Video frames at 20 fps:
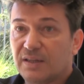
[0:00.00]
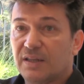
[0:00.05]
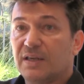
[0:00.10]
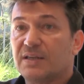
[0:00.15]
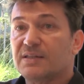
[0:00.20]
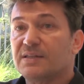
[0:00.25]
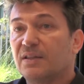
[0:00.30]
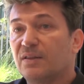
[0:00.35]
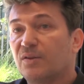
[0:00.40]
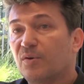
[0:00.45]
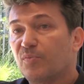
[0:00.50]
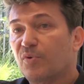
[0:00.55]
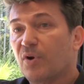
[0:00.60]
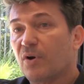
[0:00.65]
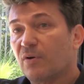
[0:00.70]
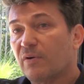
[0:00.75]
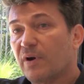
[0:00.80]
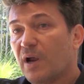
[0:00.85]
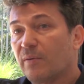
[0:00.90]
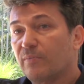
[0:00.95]
and things in the
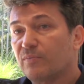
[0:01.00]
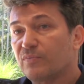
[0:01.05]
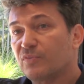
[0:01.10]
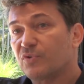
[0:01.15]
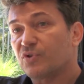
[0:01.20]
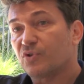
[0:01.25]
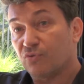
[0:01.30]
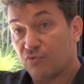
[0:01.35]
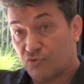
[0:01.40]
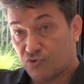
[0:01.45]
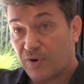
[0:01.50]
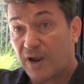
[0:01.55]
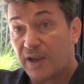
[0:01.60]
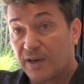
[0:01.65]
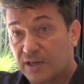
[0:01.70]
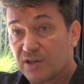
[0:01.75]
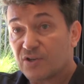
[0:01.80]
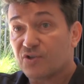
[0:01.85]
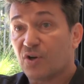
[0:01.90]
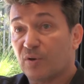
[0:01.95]
program to
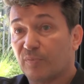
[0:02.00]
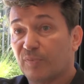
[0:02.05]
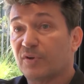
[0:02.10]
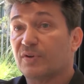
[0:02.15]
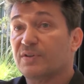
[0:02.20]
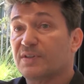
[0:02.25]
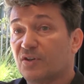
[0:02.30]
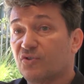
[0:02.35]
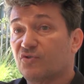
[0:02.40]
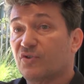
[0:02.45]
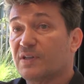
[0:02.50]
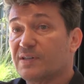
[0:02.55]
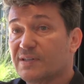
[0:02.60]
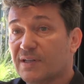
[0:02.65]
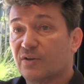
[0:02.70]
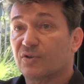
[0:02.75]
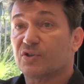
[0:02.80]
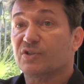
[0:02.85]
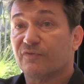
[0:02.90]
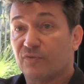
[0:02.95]
train interpreters and
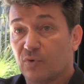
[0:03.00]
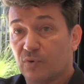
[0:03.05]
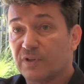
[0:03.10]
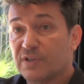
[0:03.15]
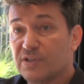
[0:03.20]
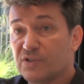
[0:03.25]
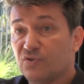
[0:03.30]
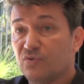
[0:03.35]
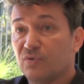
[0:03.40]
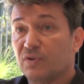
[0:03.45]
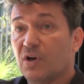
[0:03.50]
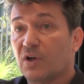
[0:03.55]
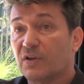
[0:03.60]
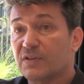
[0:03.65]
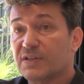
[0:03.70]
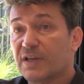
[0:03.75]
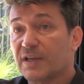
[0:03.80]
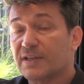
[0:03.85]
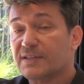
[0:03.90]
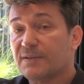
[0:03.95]
translators for these new
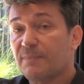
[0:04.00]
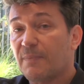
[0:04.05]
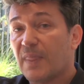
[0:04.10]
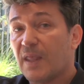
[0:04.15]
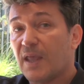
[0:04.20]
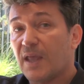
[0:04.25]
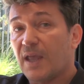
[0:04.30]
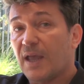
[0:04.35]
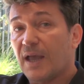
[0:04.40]
contexts.